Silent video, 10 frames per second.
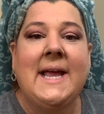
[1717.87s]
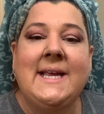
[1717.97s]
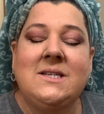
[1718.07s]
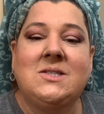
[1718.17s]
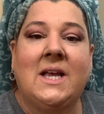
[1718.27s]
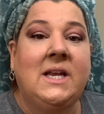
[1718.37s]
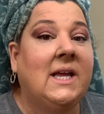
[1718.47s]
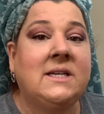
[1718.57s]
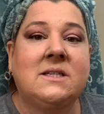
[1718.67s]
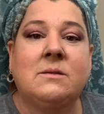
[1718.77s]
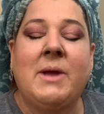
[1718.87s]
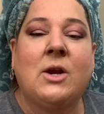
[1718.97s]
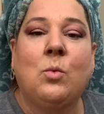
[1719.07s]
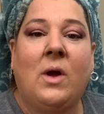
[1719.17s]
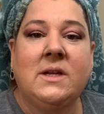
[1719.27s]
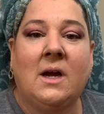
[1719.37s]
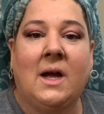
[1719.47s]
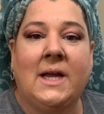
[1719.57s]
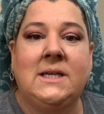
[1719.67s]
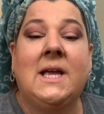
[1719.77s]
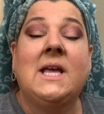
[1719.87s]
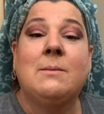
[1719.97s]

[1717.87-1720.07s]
He said, it doesn't matter what kind,